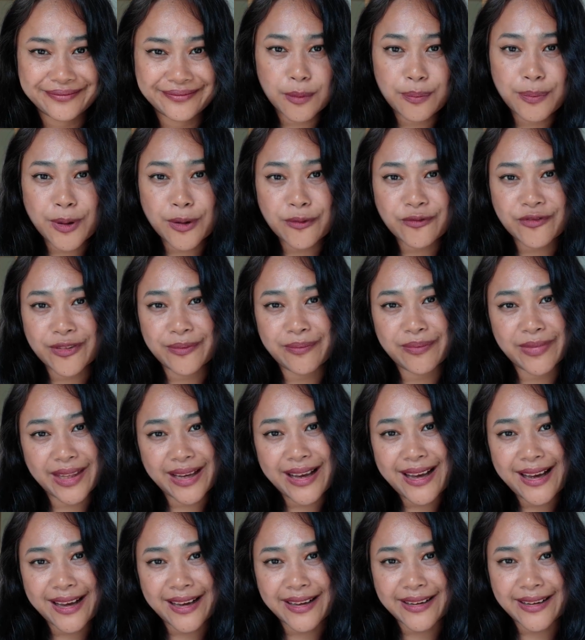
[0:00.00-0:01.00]
Apart from
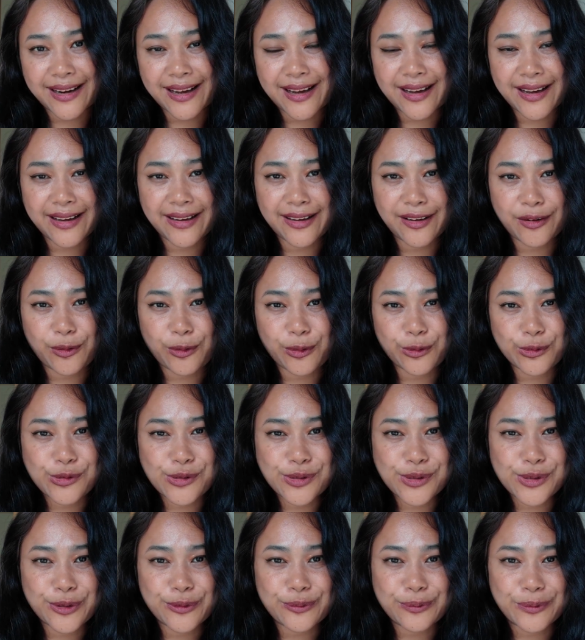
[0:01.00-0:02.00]
that, I
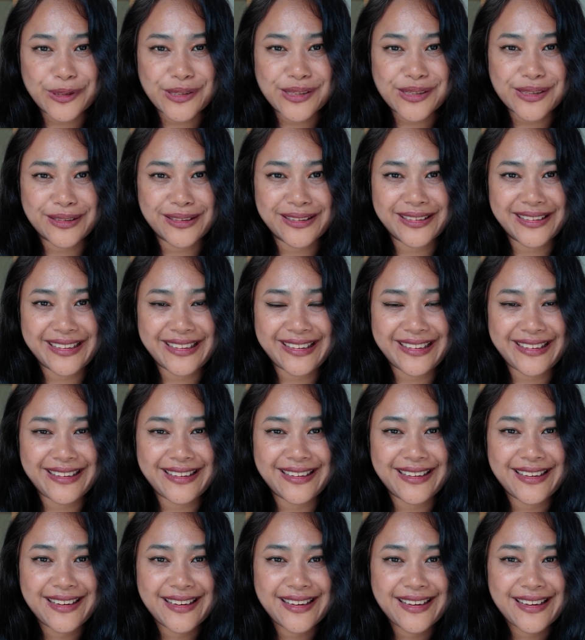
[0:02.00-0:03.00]
also
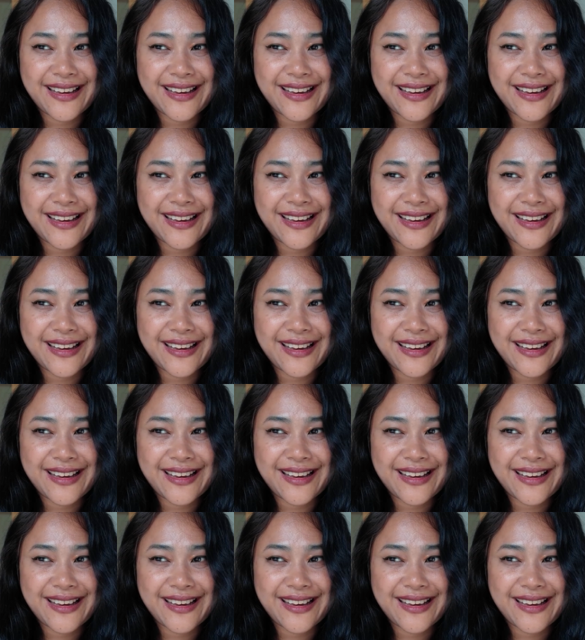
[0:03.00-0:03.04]
personally